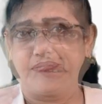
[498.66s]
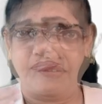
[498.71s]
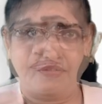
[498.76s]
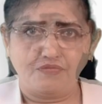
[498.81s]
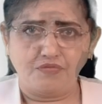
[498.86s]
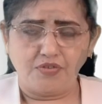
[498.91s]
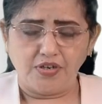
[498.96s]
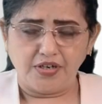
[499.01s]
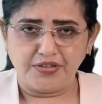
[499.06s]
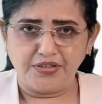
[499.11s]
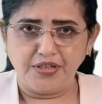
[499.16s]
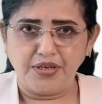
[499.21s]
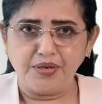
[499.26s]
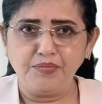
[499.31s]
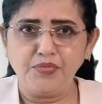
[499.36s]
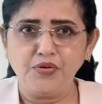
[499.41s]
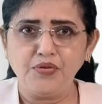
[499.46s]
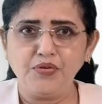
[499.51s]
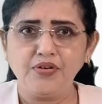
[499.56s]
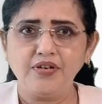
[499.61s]

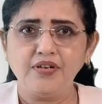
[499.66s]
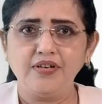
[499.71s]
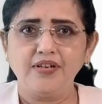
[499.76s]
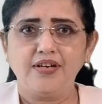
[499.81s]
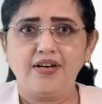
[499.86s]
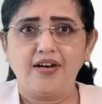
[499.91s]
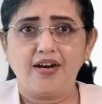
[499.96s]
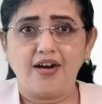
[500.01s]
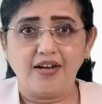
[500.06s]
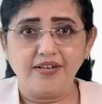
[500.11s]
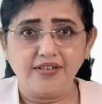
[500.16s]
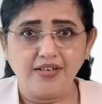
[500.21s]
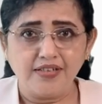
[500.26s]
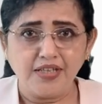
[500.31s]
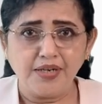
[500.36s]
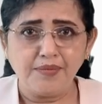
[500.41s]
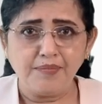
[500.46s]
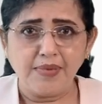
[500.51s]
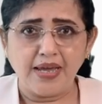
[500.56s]
Furthermore, another